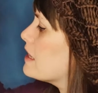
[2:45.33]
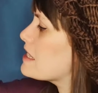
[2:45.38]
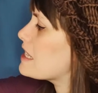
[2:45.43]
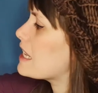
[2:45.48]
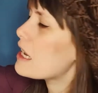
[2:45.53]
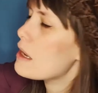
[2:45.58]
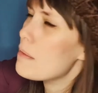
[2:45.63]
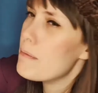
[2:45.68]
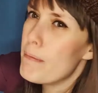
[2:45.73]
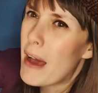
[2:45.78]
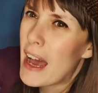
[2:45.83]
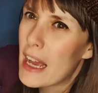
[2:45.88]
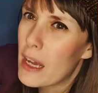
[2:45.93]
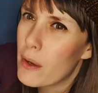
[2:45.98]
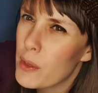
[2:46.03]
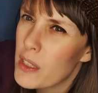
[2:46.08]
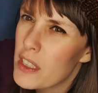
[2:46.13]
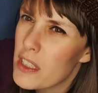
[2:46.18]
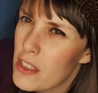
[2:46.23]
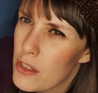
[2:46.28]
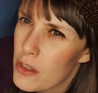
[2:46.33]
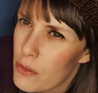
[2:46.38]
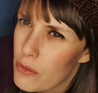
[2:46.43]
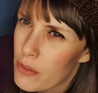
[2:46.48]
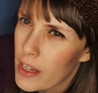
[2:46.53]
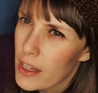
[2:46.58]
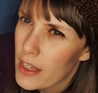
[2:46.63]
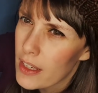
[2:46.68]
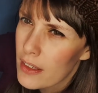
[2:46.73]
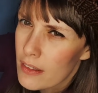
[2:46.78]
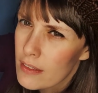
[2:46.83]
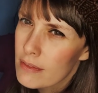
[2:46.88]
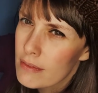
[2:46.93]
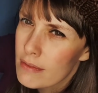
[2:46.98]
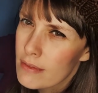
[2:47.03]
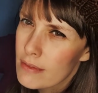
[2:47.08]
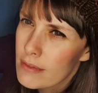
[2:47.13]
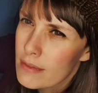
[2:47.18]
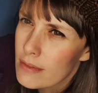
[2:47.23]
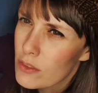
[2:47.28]
like a backwards 3.
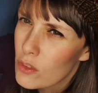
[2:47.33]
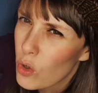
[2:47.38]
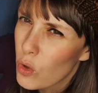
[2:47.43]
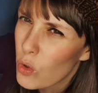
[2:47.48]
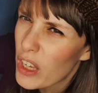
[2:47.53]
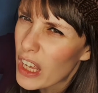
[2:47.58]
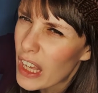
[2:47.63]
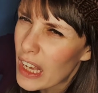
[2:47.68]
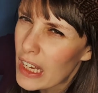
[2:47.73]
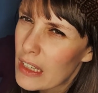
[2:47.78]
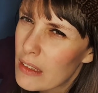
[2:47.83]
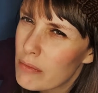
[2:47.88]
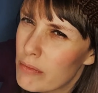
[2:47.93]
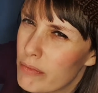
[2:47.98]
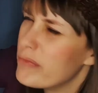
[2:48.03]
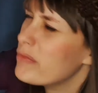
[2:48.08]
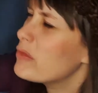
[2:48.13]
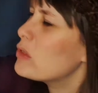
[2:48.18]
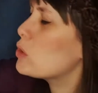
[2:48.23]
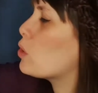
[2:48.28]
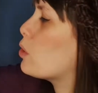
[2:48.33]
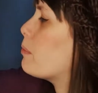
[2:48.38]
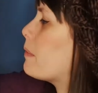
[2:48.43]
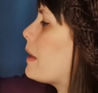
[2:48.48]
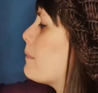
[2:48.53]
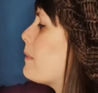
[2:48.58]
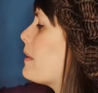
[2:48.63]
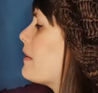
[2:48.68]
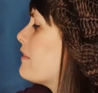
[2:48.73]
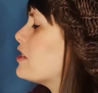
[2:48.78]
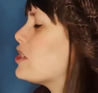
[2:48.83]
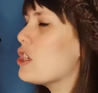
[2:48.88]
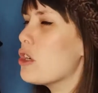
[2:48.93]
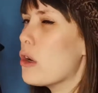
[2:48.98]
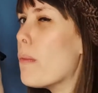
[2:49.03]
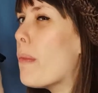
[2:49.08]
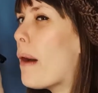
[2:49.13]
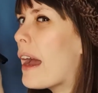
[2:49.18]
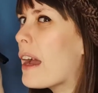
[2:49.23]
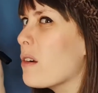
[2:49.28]
Okay, so maybe if you do a
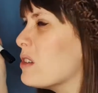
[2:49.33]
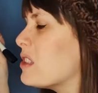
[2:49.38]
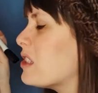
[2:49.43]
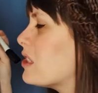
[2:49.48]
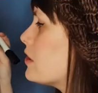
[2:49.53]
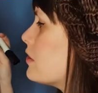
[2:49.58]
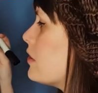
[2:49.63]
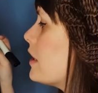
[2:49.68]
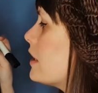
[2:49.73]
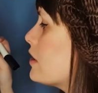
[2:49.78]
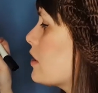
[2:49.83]
backwards 3.